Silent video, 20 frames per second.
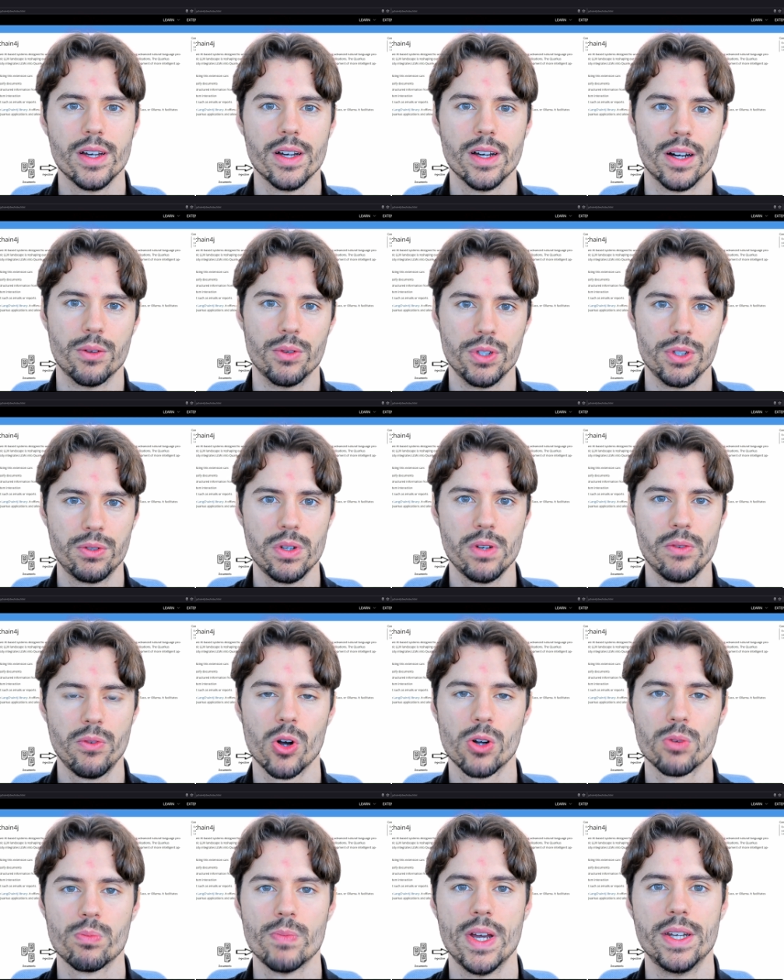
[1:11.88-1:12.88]
Retrieval
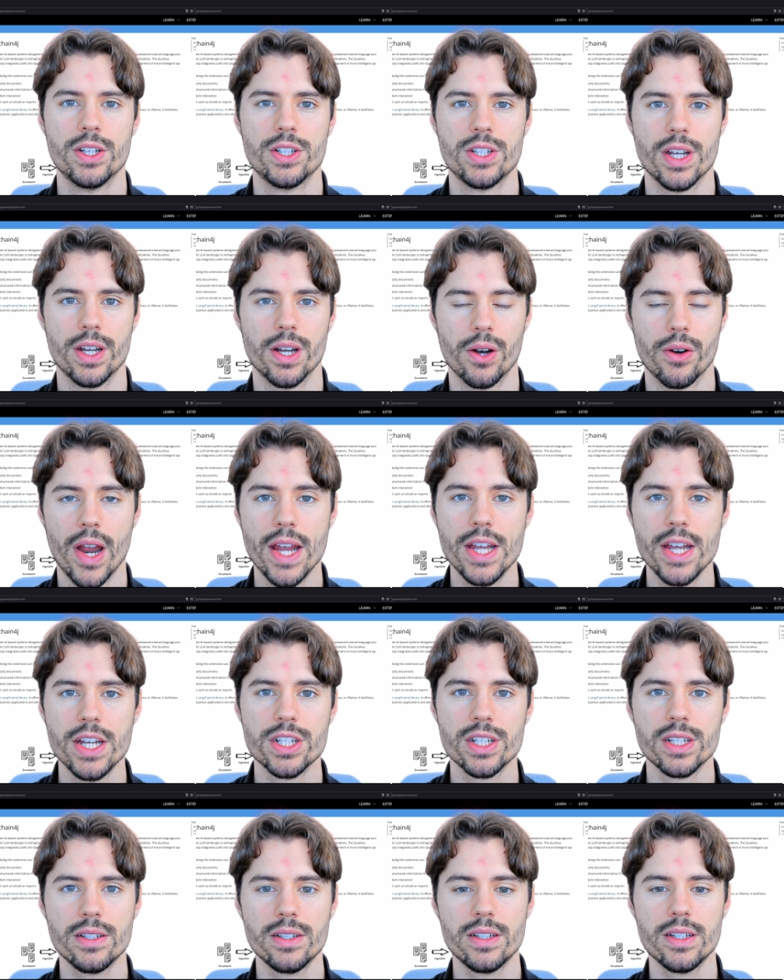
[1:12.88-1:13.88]
augmented
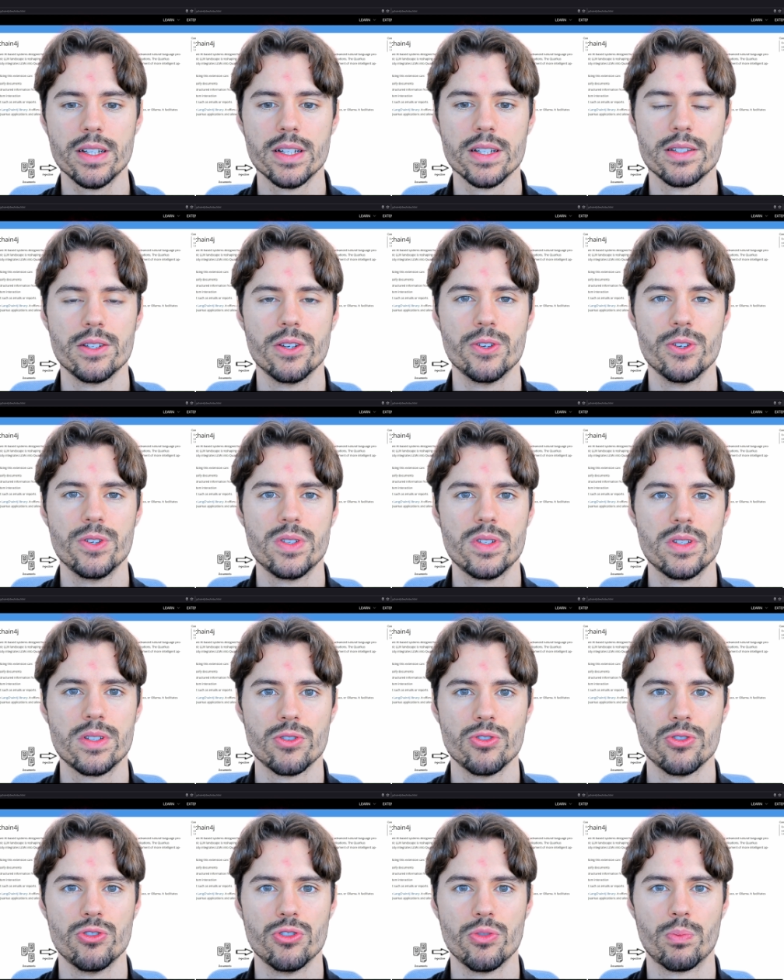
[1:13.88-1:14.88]
generation is used
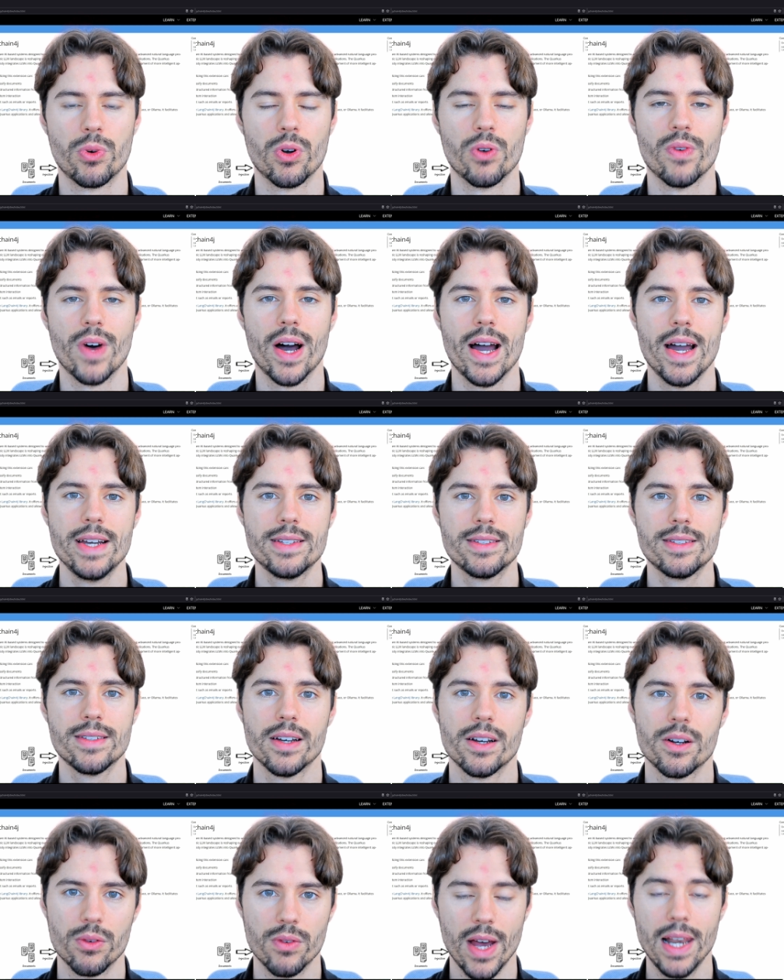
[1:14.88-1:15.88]
to provide
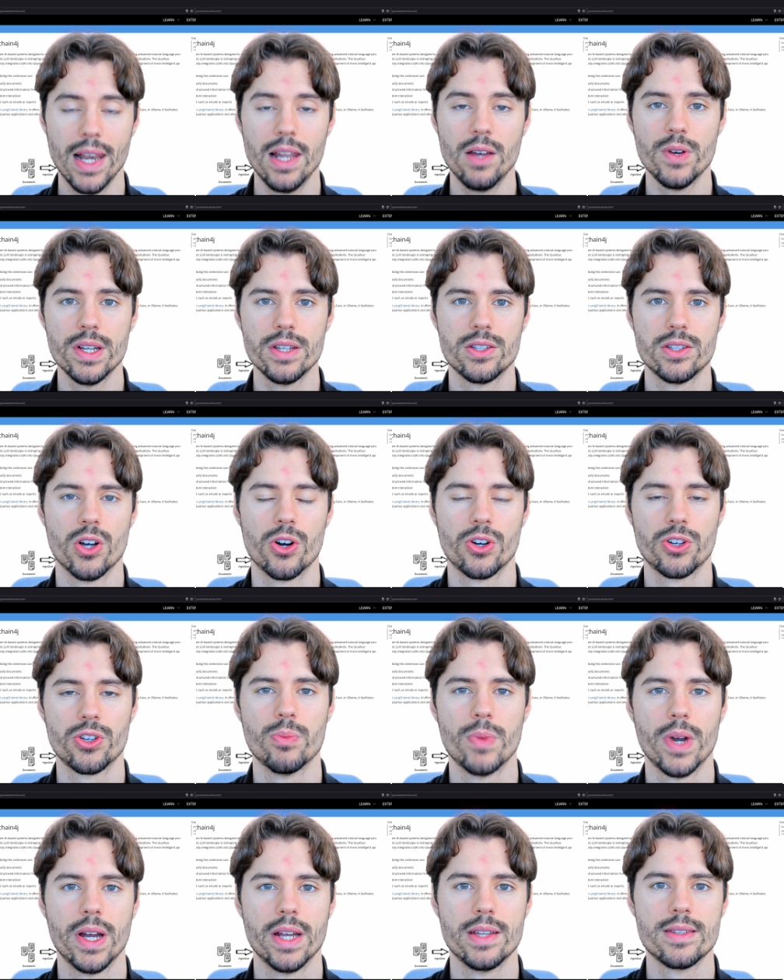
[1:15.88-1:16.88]
relevant
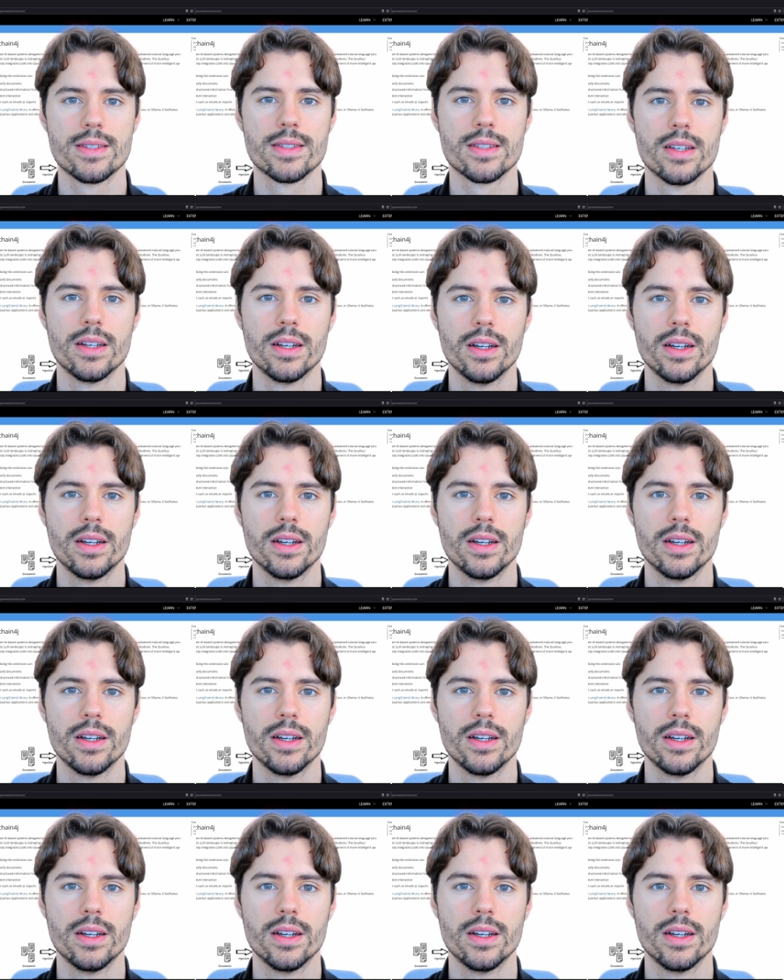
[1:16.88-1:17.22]
documents